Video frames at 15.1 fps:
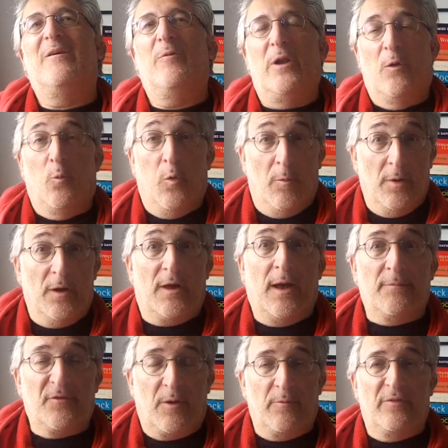when a woman
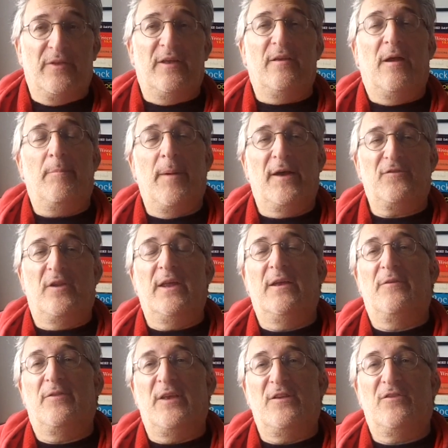comes up with the
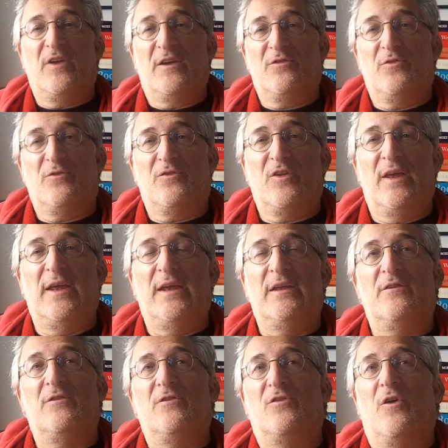imagining of these sexual
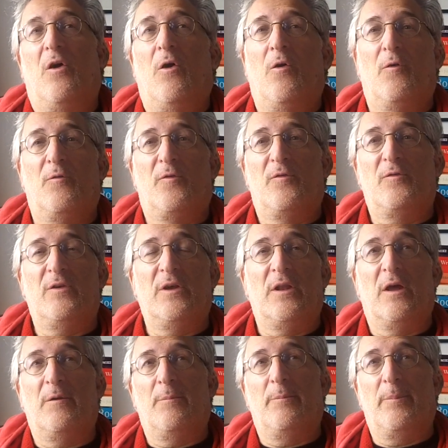scenes of, you
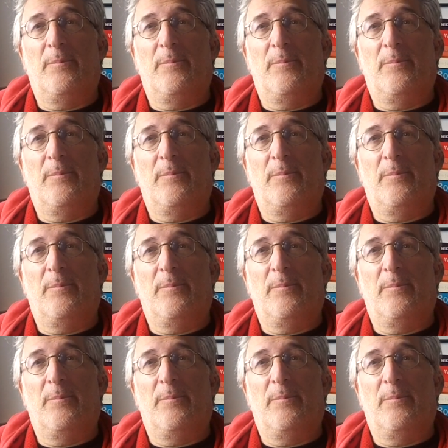know,